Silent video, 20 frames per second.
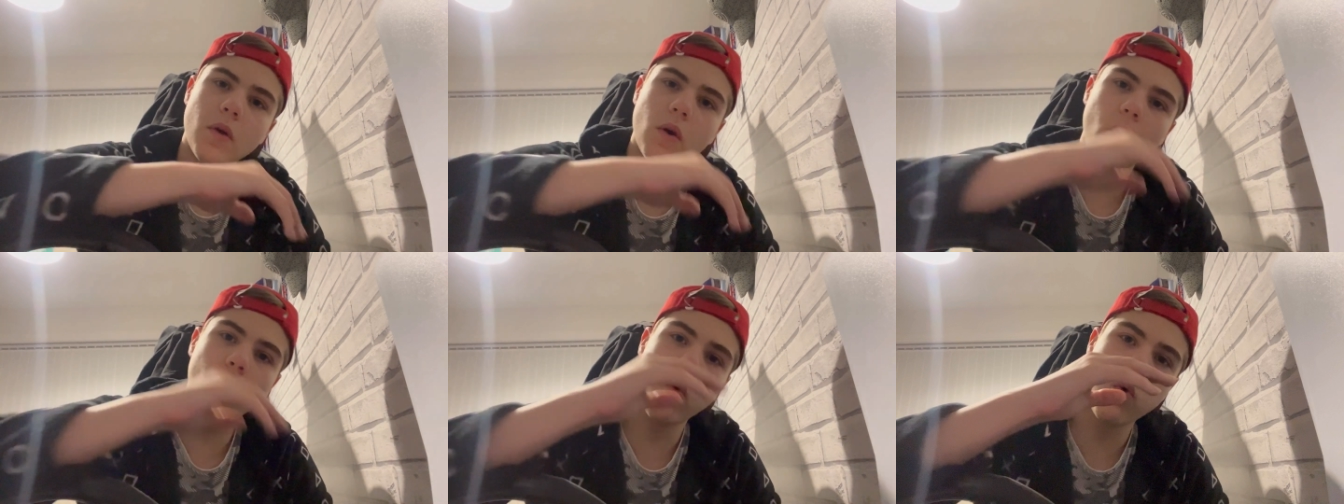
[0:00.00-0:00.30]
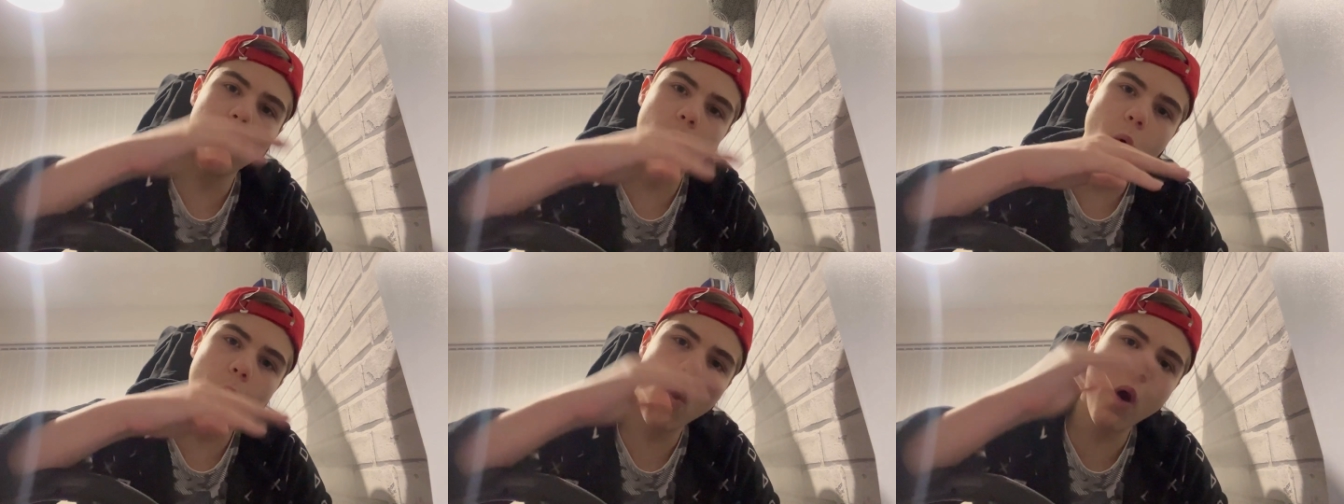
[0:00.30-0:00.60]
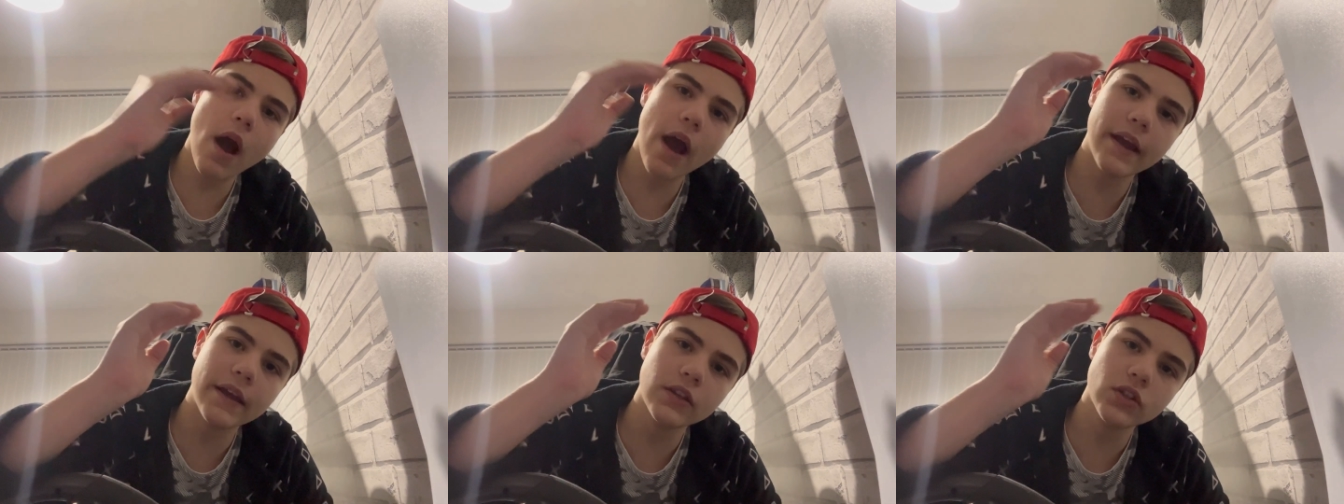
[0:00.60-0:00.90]

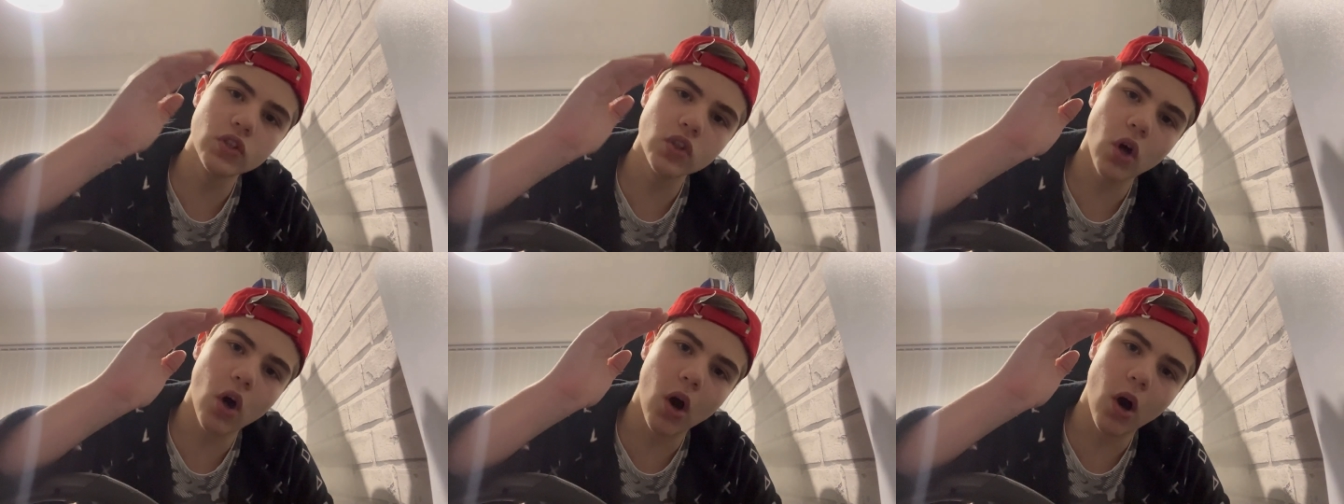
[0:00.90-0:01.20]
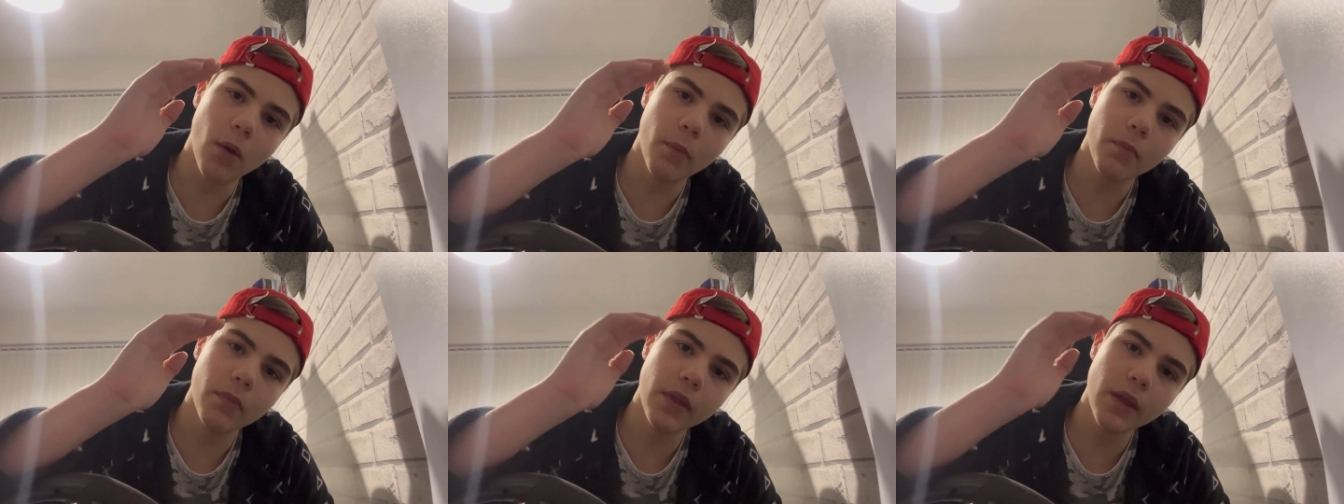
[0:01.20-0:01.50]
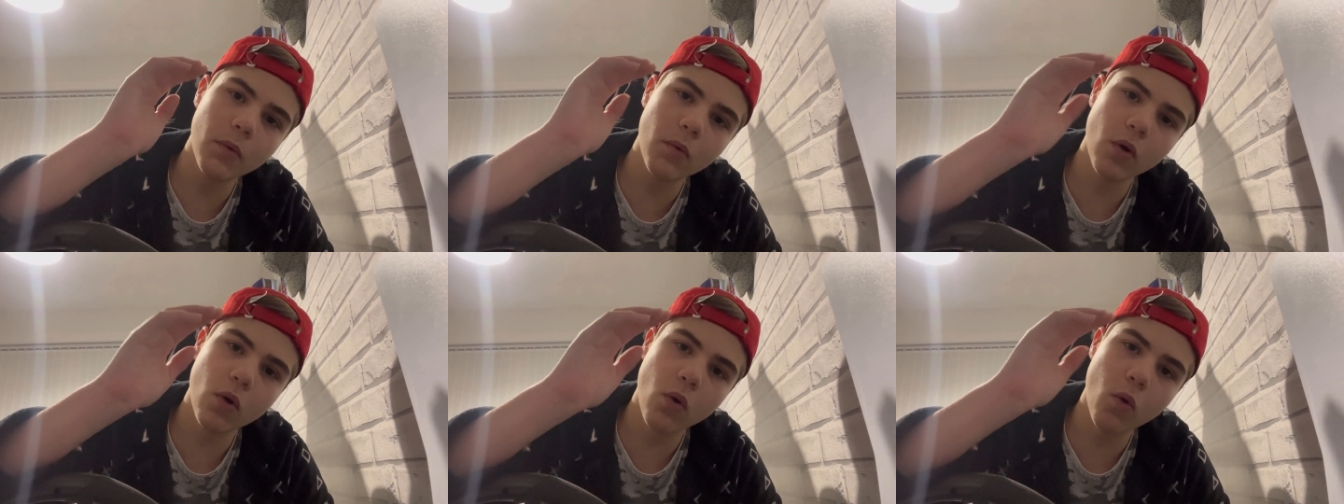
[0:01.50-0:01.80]
quite top. They were